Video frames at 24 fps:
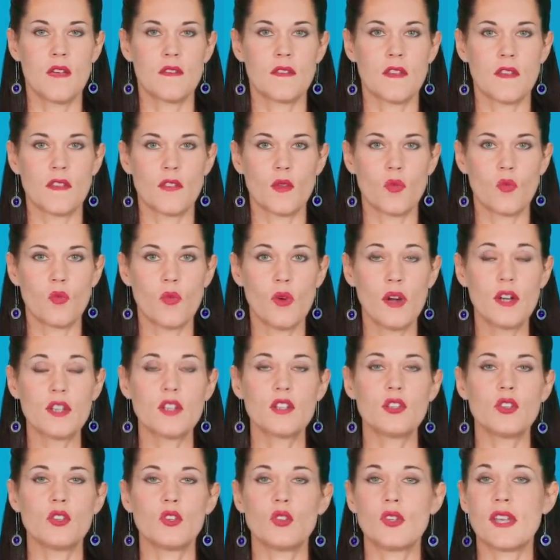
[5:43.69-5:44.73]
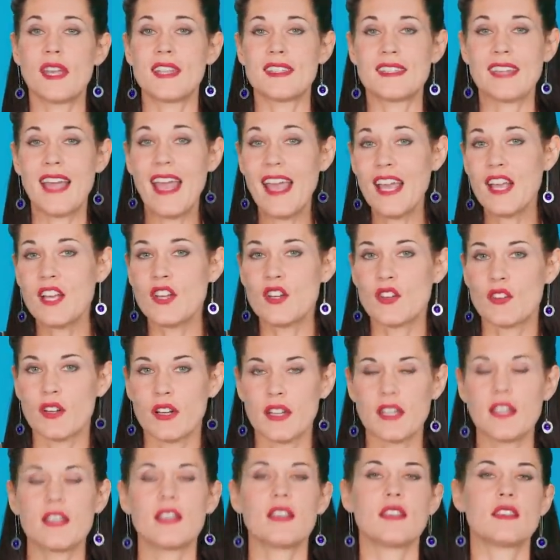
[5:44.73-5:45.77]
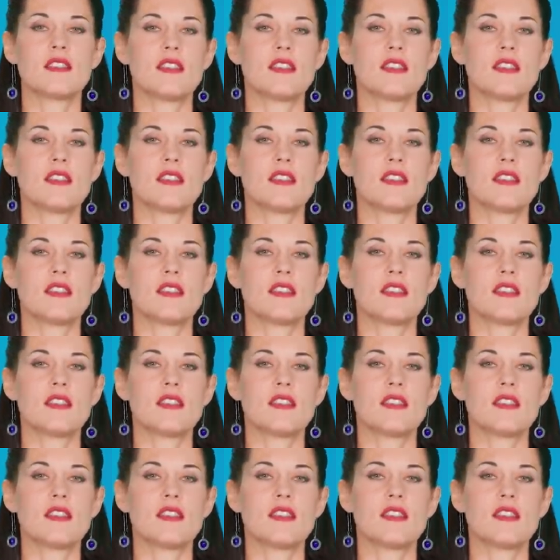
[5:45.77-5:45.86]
that the one who gets angry is